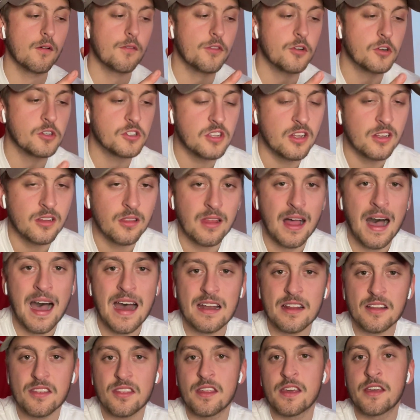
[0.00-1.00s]
there's a
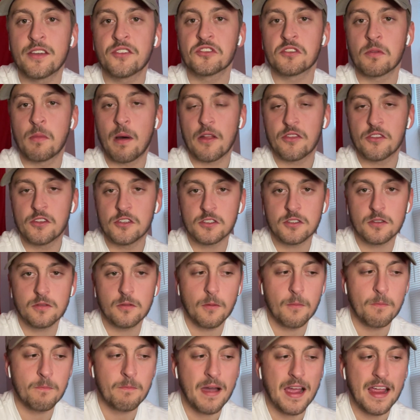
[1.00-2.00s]
lot of things about this
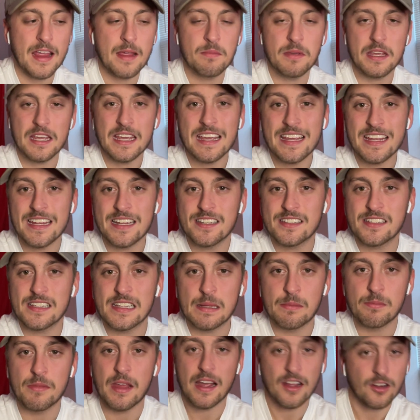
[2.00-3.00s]
Miami Heat
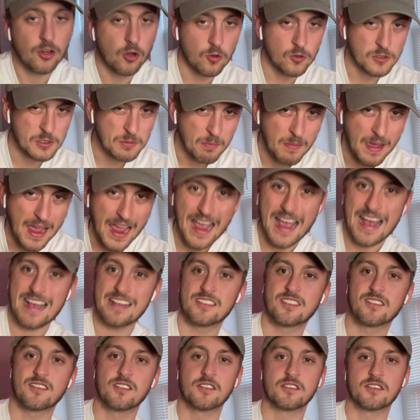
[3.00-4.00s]
team that goes
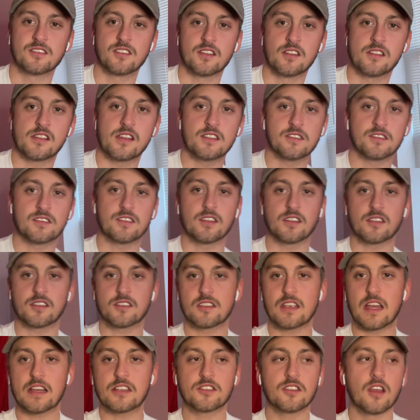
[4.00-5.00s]
past the
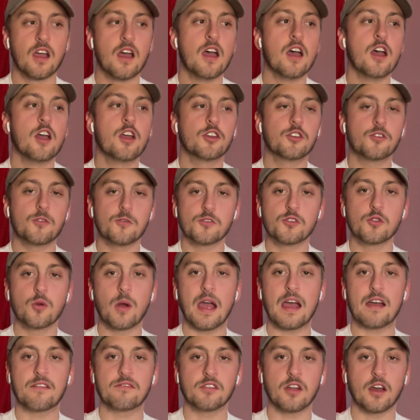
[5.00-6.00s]
statistics. Yes, you do
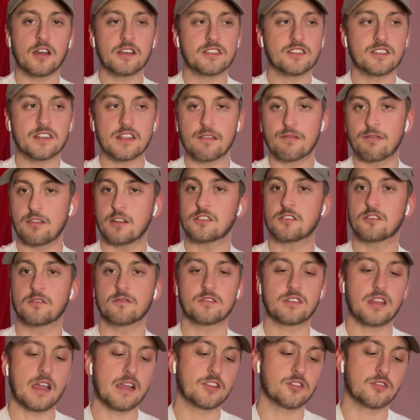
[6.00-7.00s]
have nice defensive
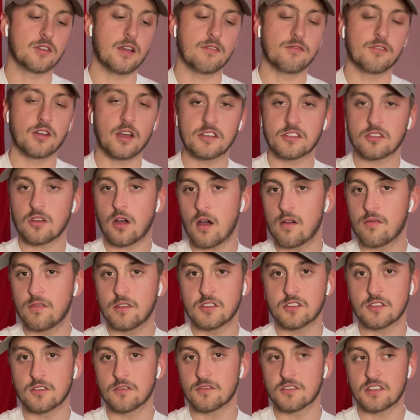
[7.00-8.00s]
stats, you have nice
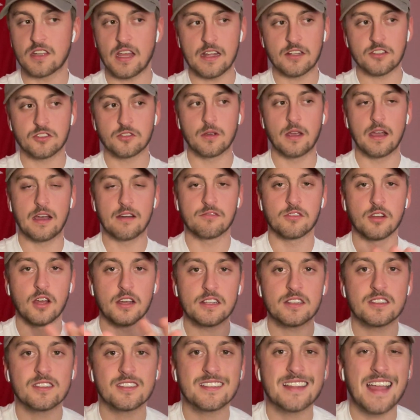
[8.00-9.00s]
offensive stats, you have
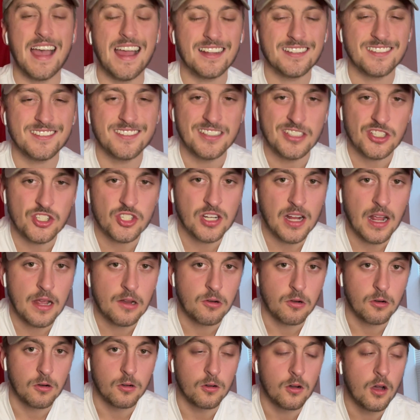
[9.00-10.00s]
nice stats in
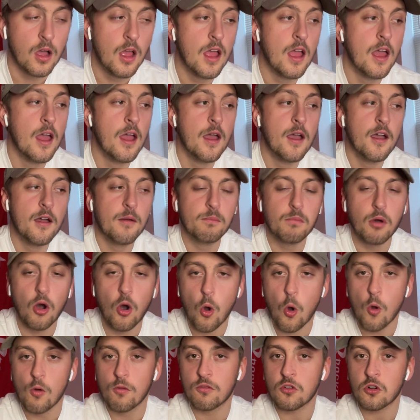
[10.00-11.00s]
general, but
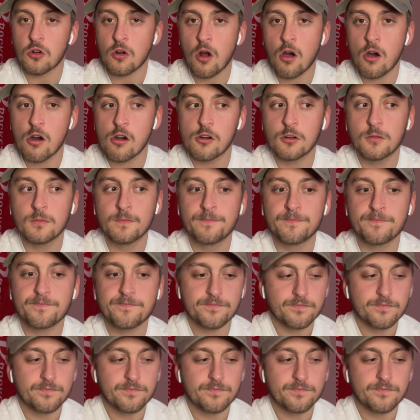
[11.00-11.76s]
overall,